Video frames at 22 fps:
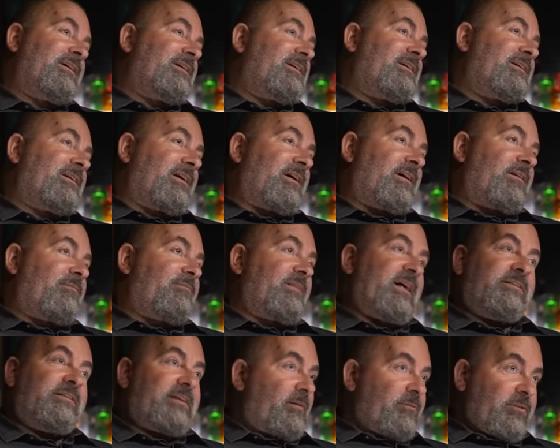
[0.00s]
um,
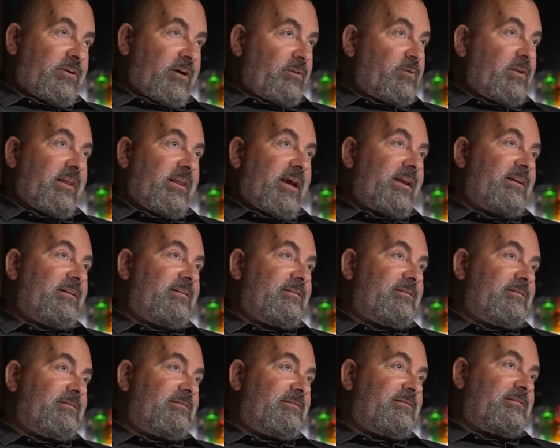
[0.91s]
that's I'm good with that.
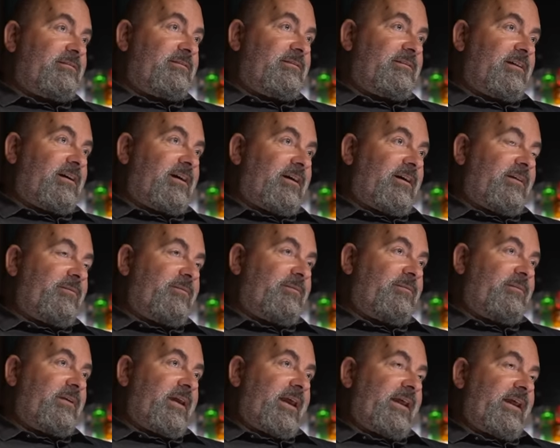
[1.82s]

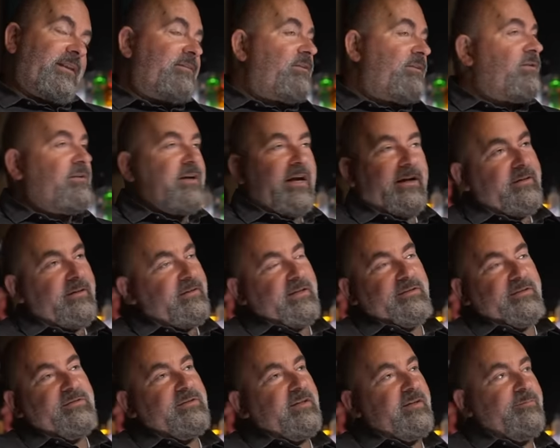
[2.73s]
Um, and you kind of
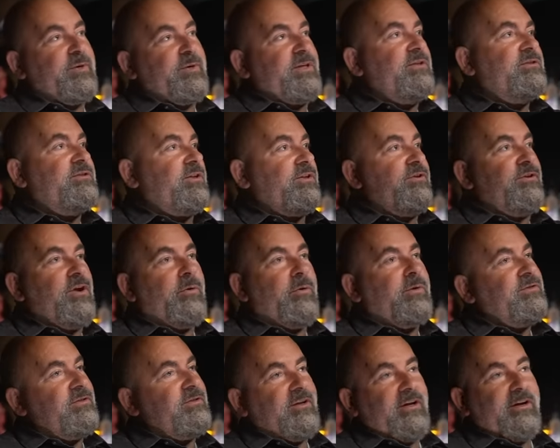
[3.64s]
that's but you so you know
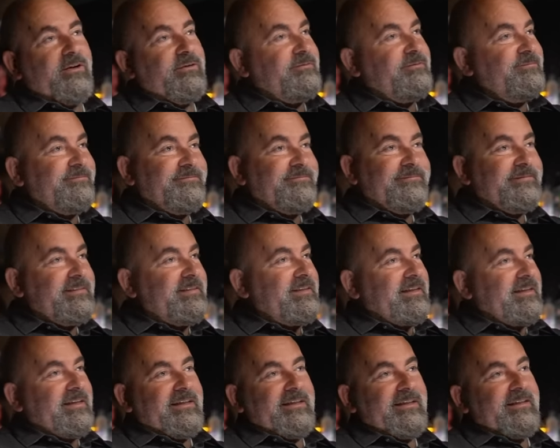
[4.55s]
what you know.
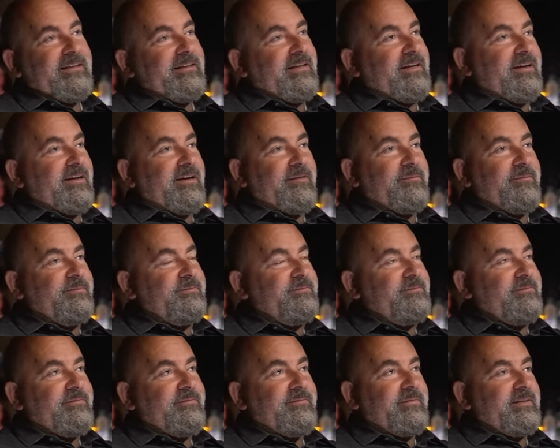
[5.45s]
Yeah.
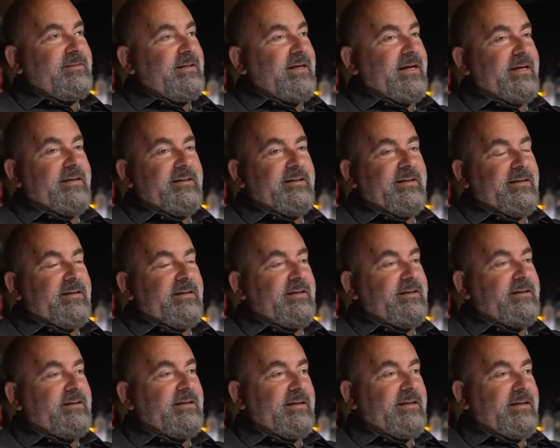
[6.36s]
Um, and
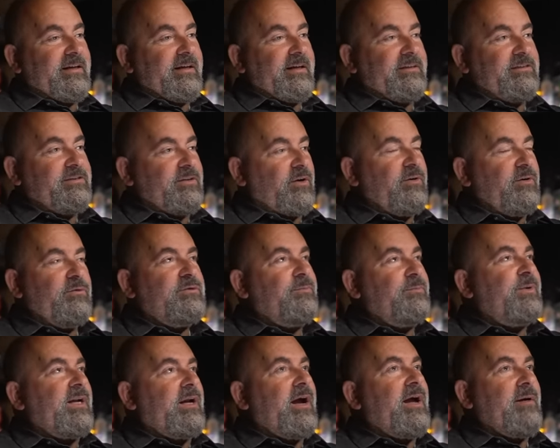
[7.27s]
uh, uh, and so it was,
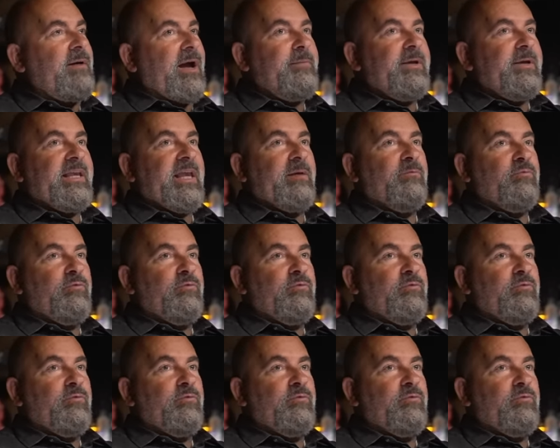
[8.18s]
but I, I, became